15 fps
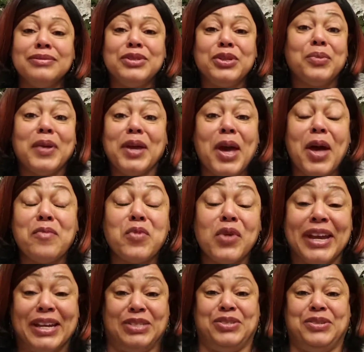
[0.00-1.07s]
to become
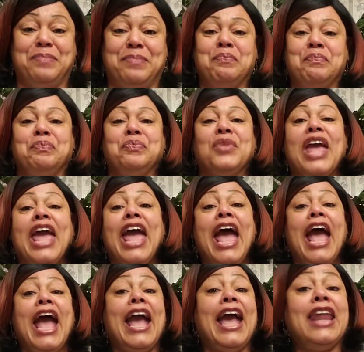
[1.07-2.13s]
rich.
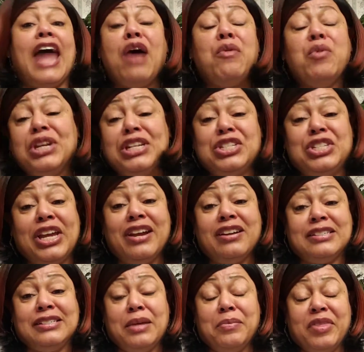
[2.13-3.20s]
And I wanted to
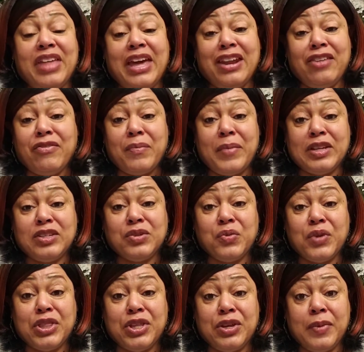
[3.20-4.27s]
share some of that information
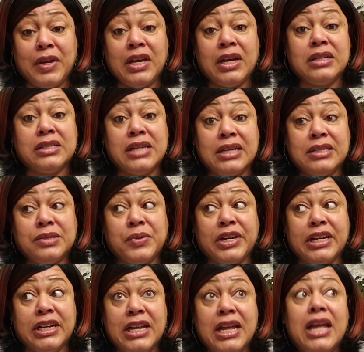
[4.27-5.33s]
with you because guess
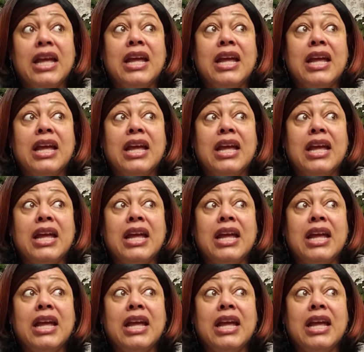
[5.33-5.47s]
what?